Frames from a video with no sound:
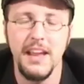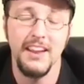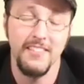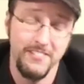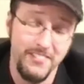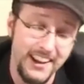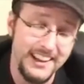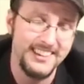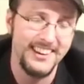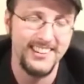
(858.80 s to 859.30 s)

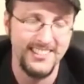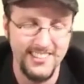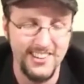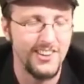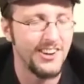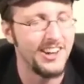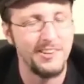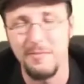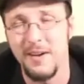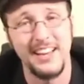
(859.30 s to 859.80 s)
In fact, I
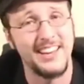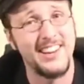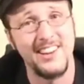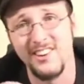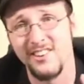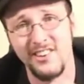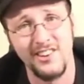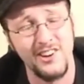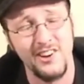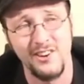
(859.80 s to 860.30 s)
still have my
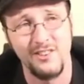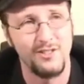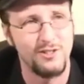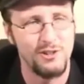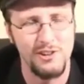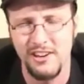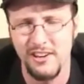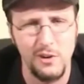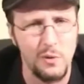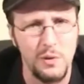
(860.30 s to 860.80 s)
kindergarten
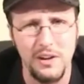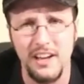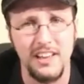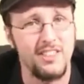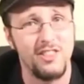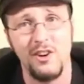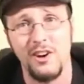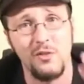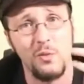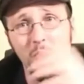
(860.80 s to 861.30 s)
drawing of what I
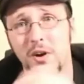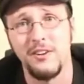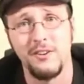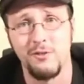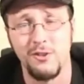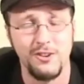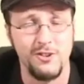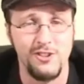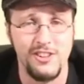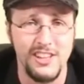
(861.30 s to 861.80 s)
thought one
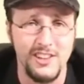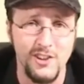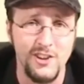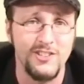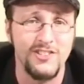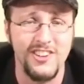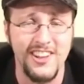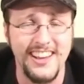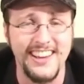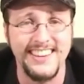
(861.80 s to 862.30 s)
originally
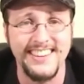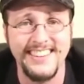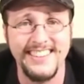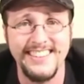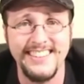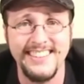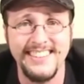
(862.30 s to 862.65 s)
looked like.